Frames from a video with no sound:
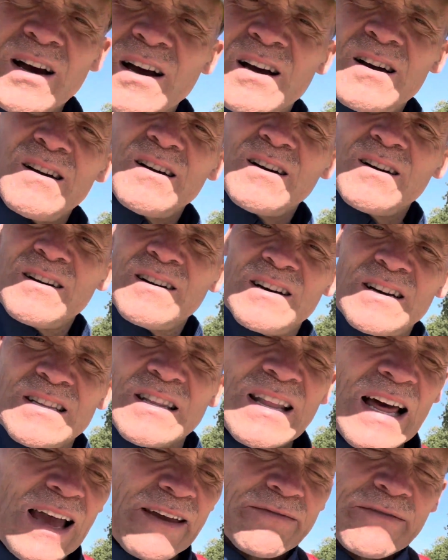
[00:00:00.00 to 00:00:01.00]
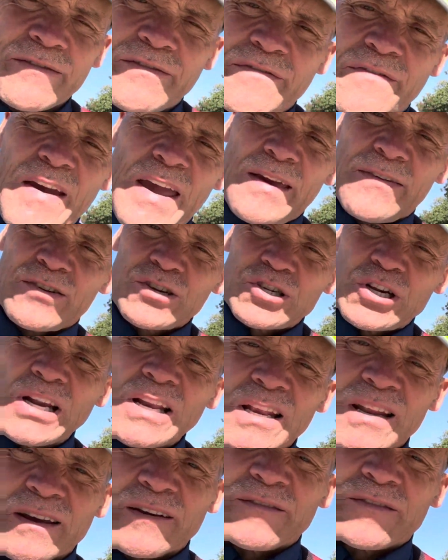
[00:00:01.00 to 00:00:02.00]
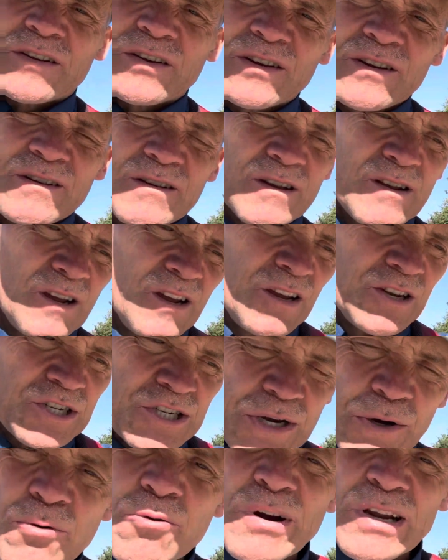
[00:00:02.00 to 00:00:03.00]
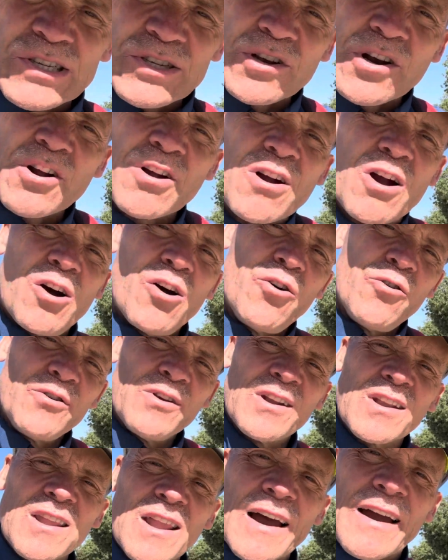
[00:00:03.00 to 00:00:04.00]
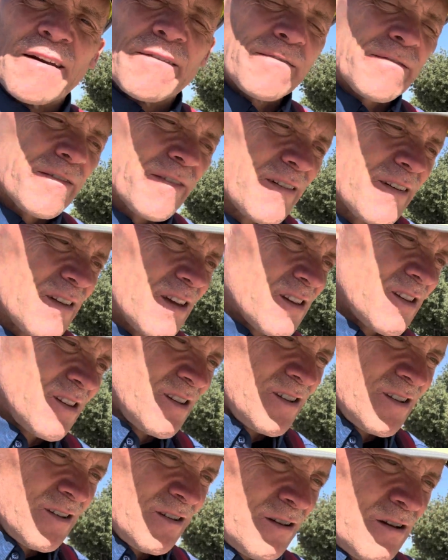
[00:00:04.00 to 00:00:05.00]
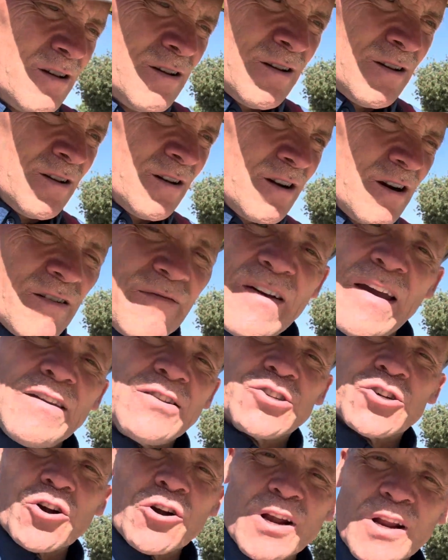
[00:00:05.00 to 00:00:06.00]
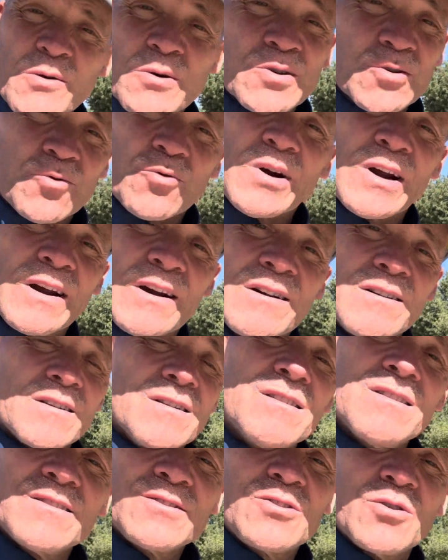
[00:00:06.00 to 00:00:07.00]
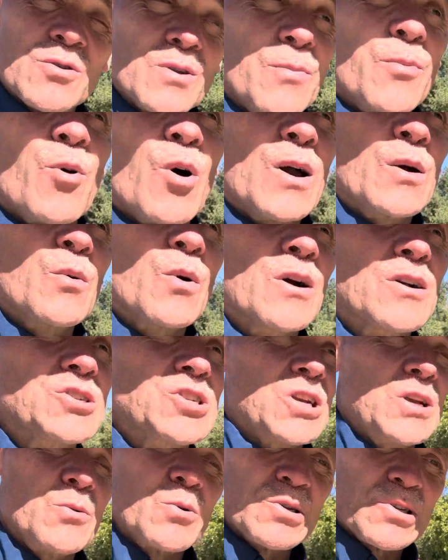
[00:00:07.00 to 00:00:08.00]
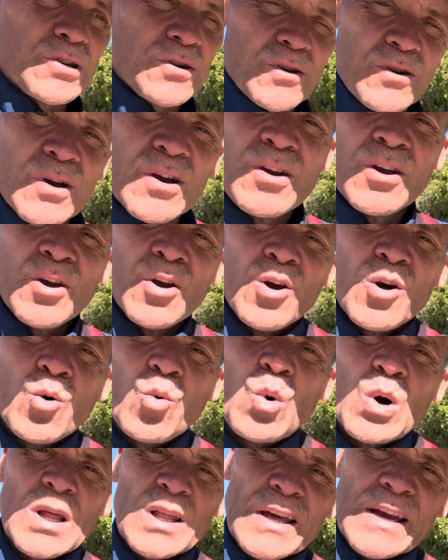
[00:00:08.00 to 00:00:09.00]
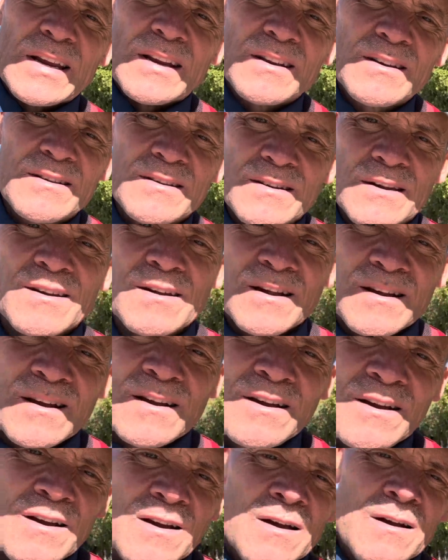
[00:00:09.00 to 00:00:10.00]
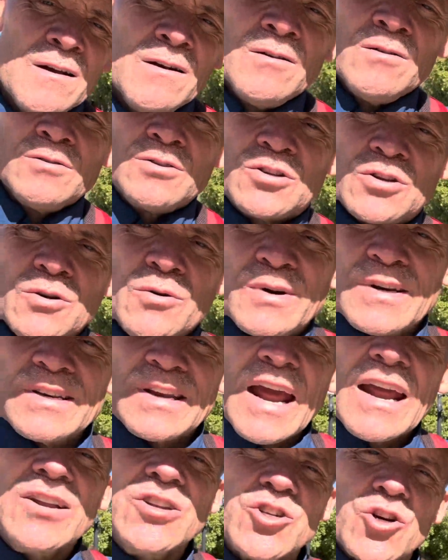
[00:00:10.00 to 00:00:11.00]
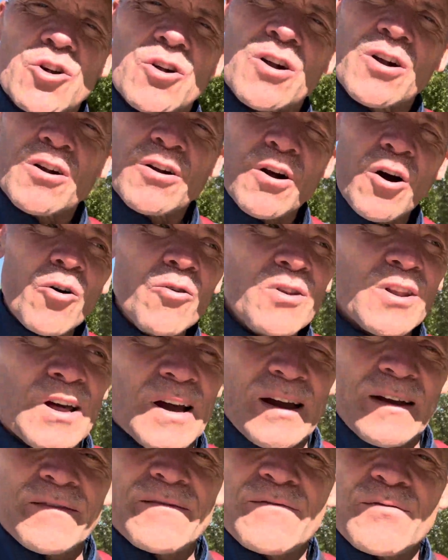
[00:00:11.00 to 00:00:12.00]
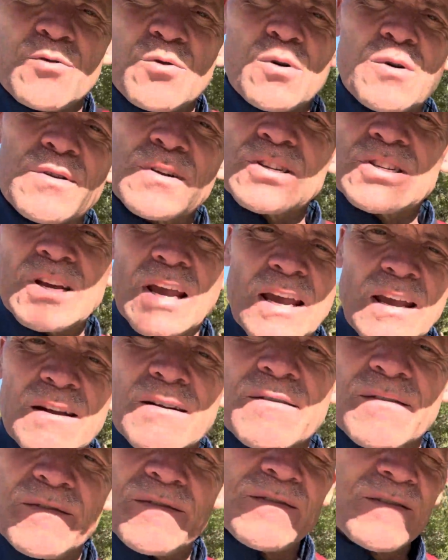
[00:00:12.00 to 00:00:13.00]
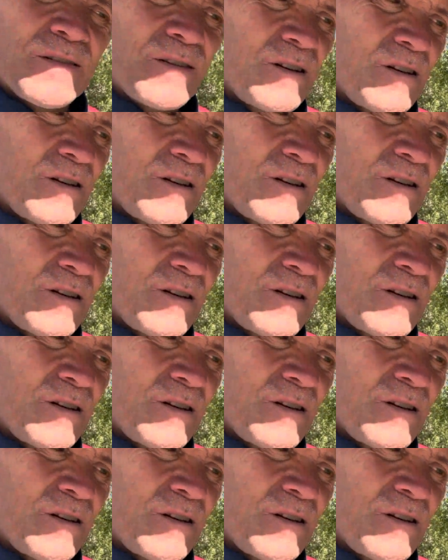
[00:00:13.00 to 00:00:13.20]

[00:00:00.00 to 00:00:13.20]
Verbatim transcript: a life of faith she lived. She risked her own life. Her faith journey was real, to the point where she was willing to endanger her own life for the sake of